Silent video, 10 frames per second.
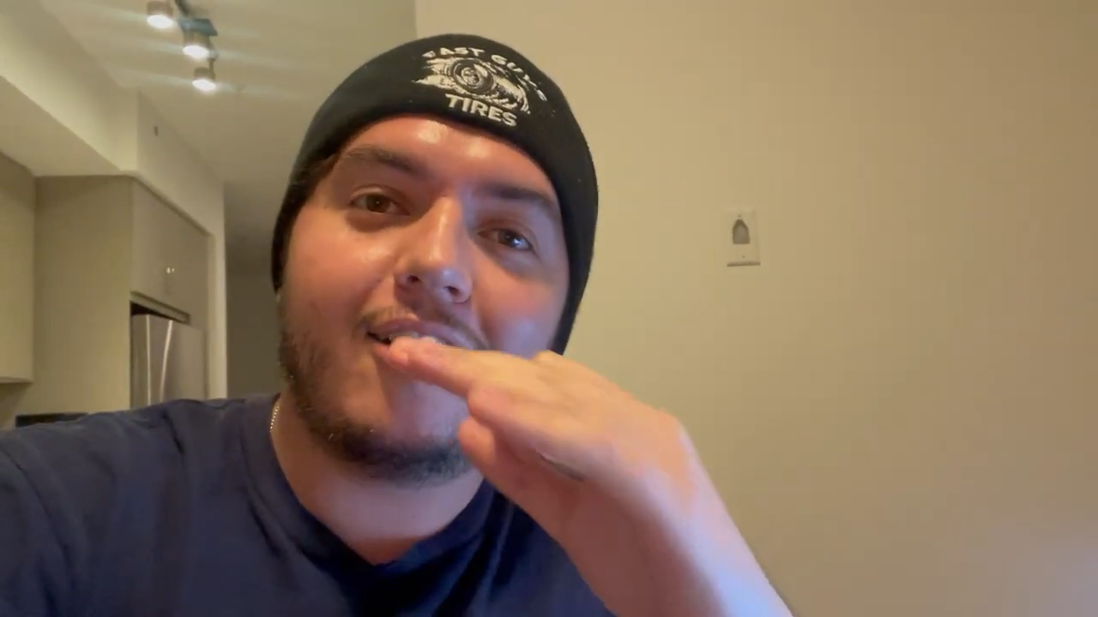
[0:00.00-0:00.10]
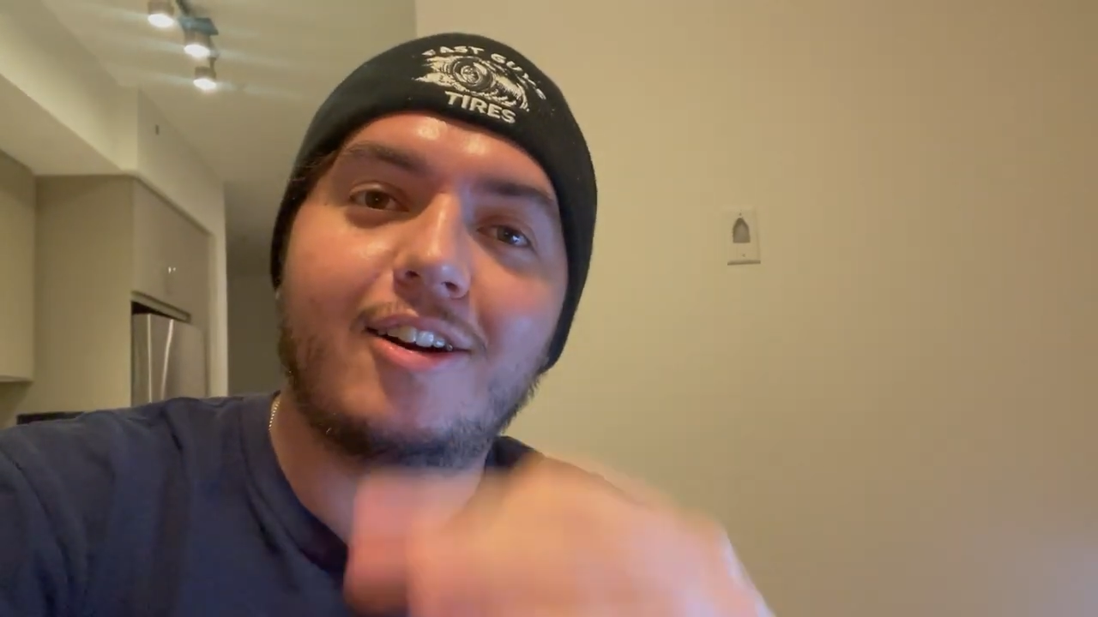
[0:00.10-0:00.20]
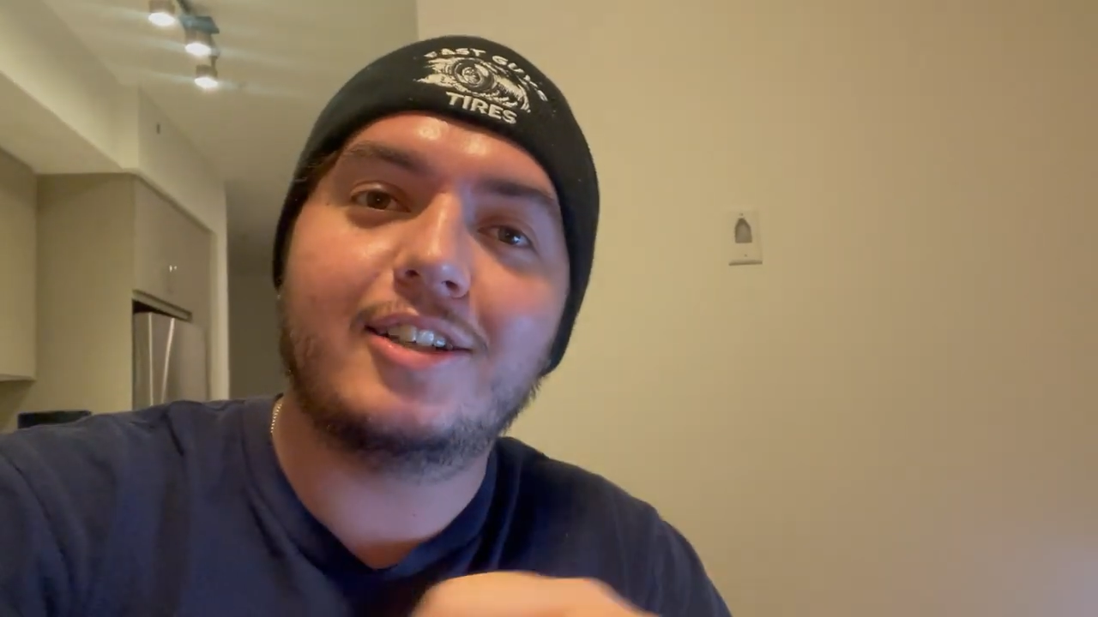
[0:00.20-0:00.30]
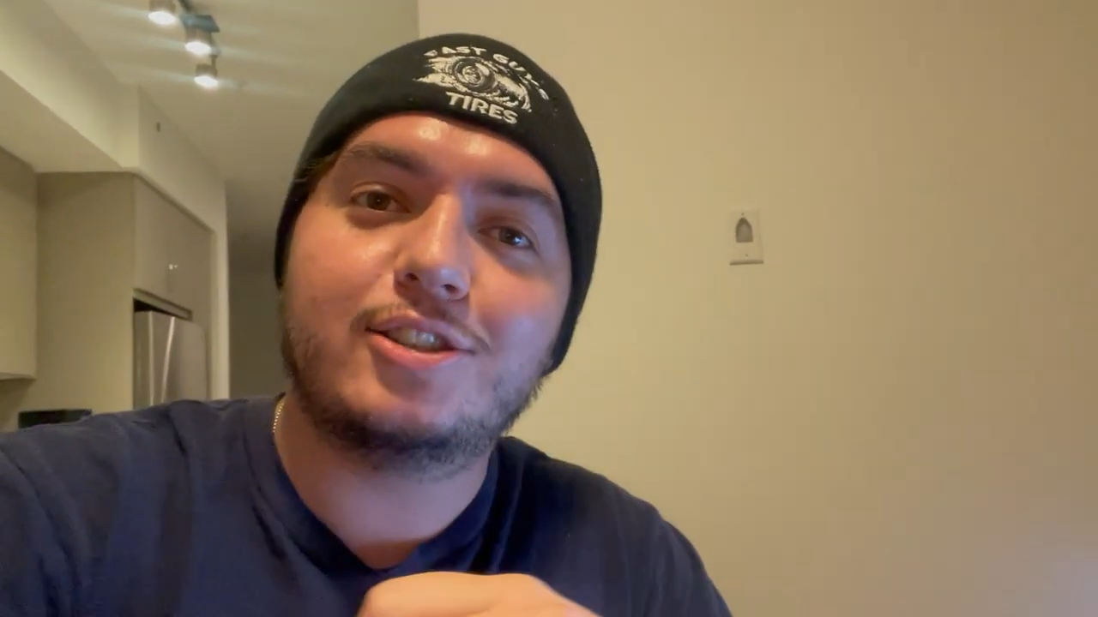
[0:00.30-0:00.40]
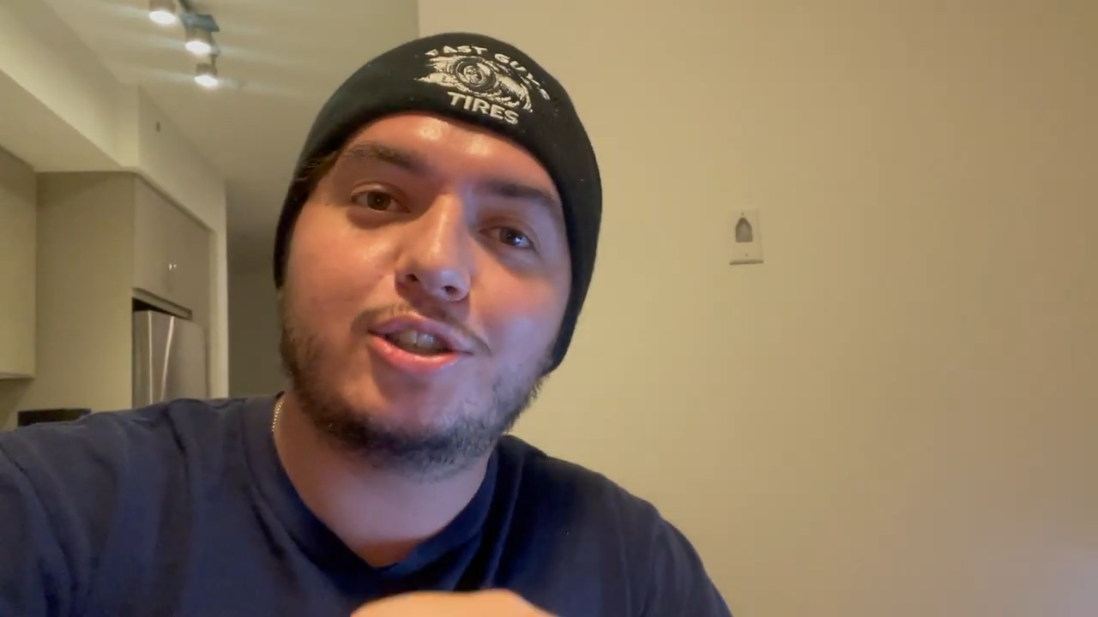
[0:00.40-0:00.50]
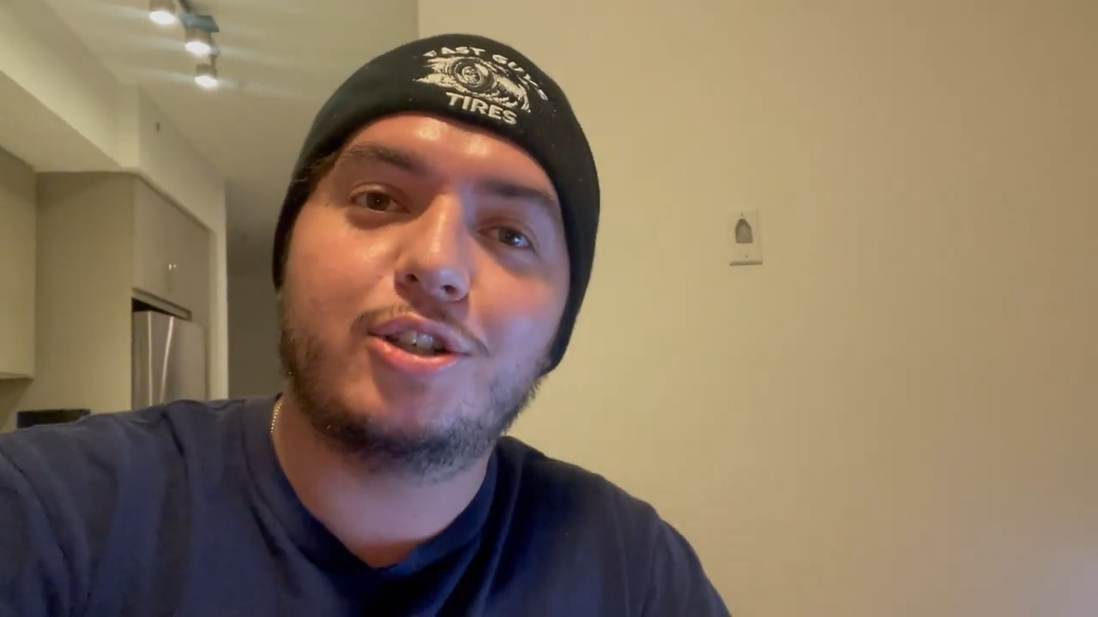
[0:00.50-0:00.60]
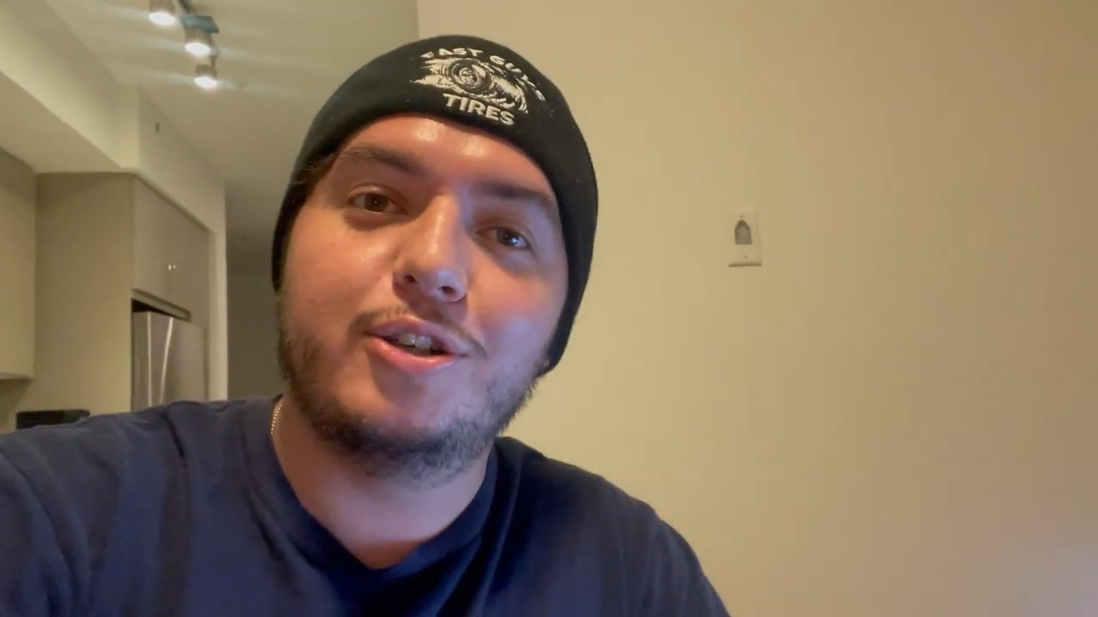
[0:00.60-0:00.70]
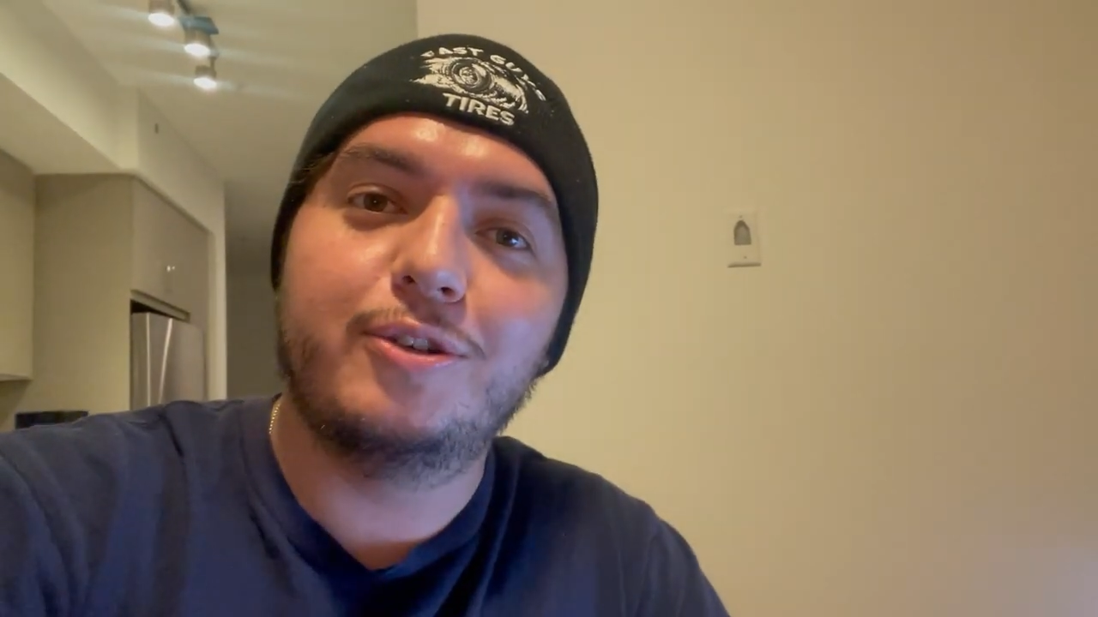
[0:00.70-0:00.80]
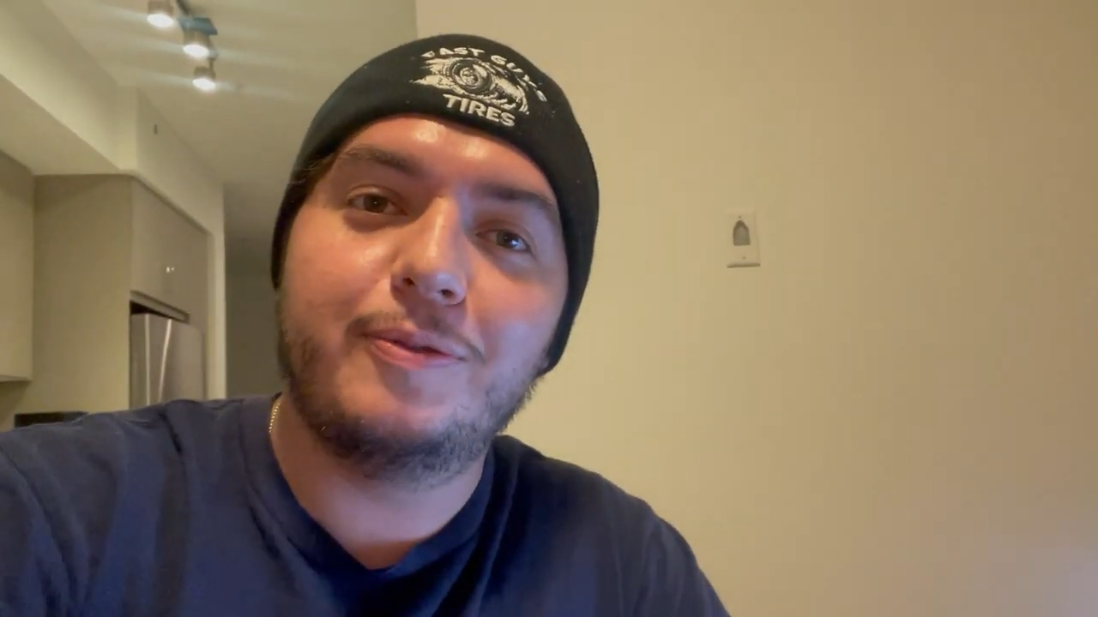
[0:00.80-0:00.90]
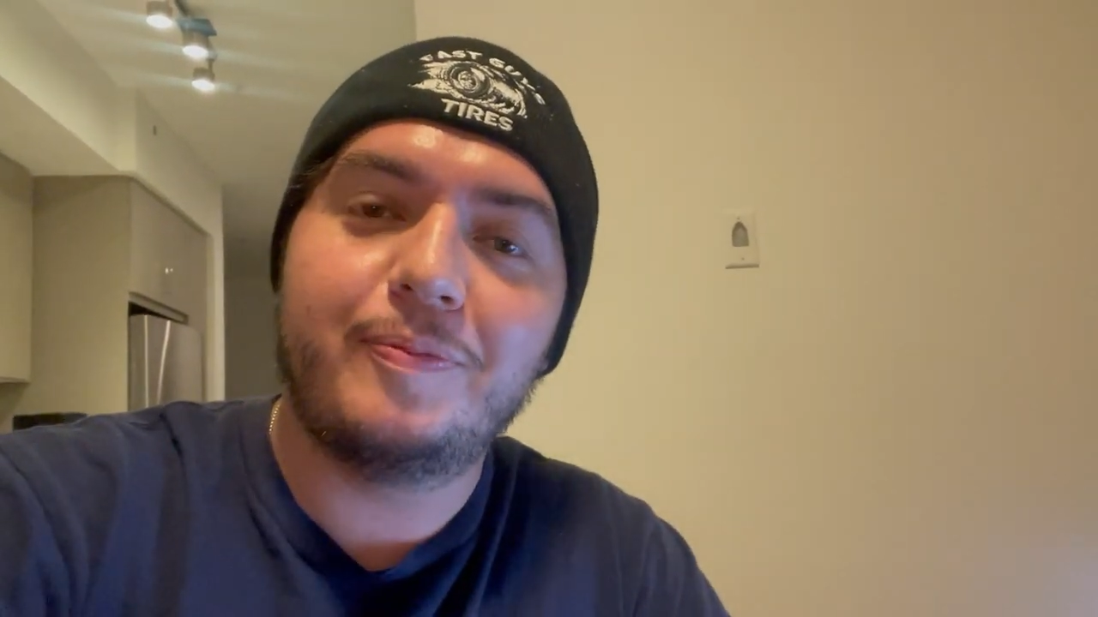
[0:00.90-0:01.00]
aren't
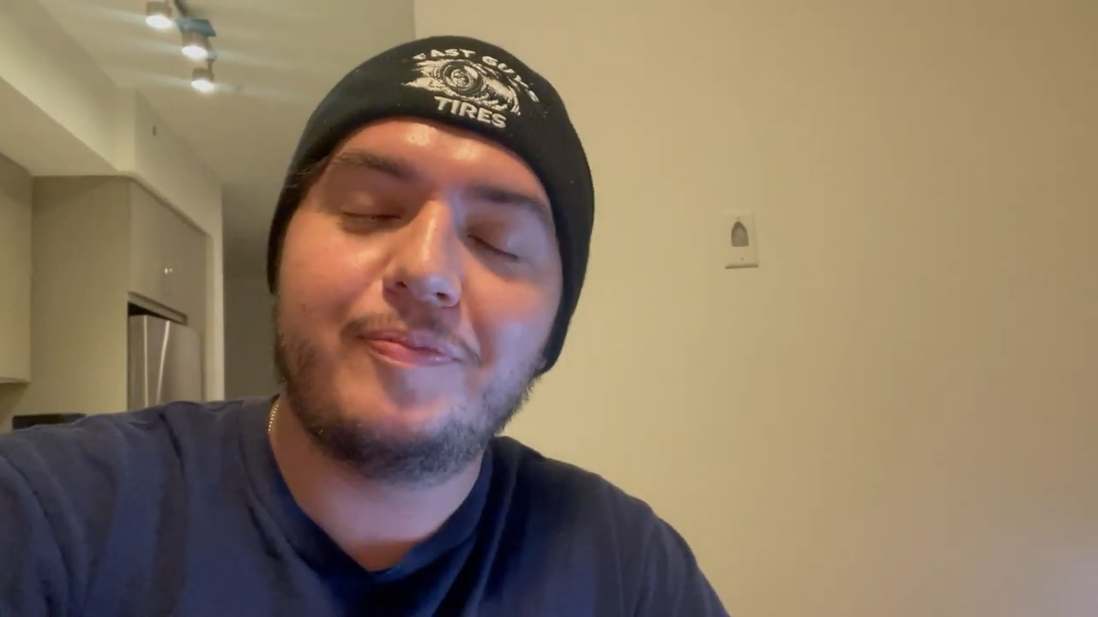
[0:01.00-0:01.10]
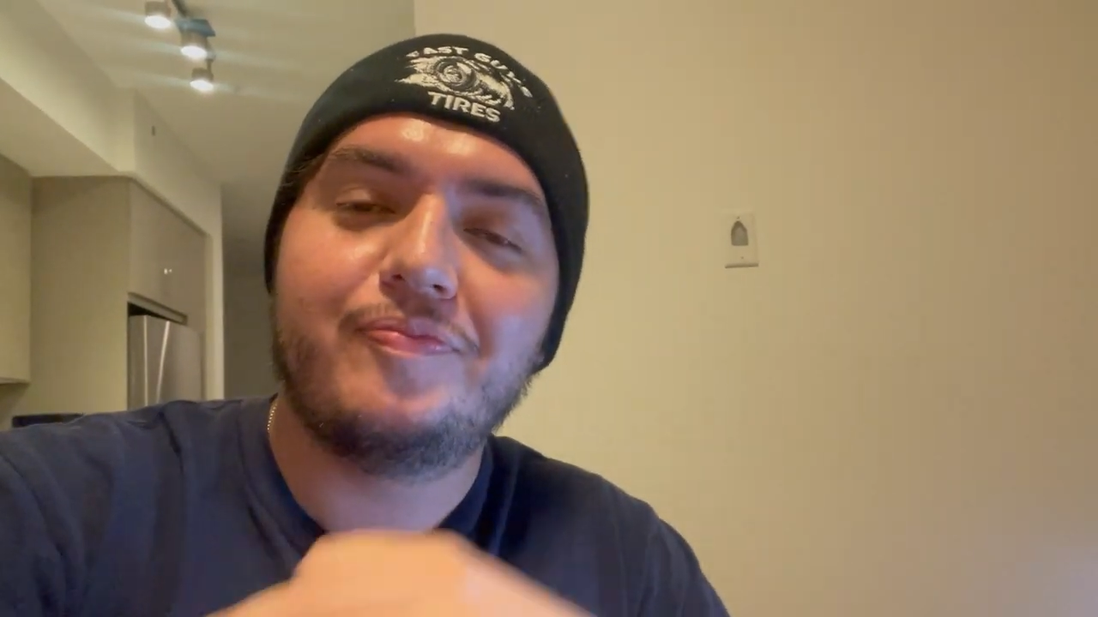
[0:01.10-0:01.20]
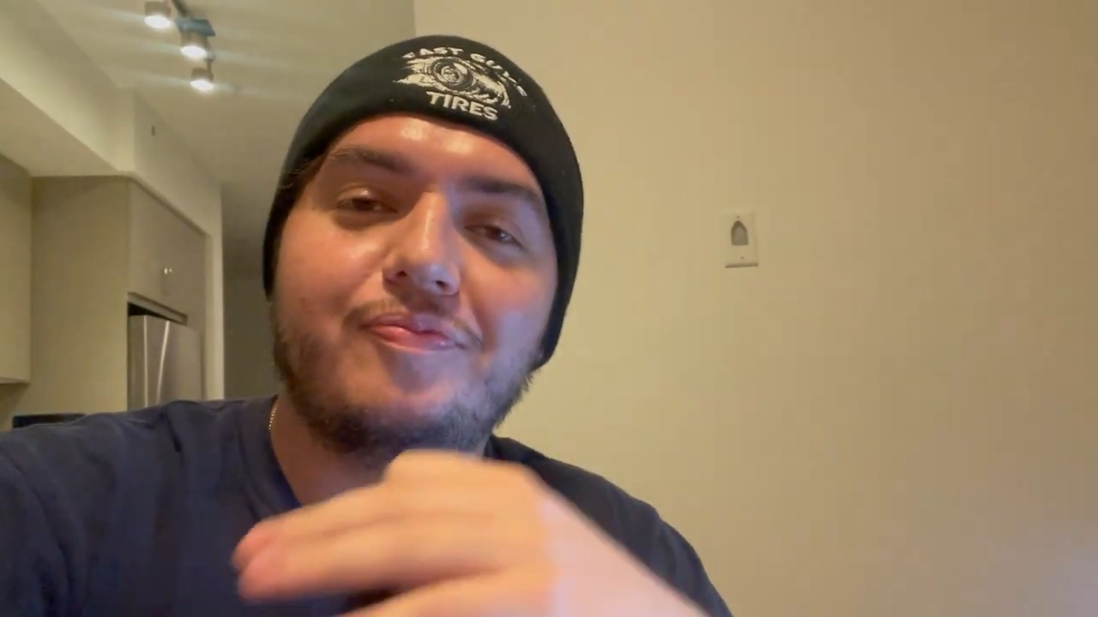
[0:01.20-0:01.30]
true.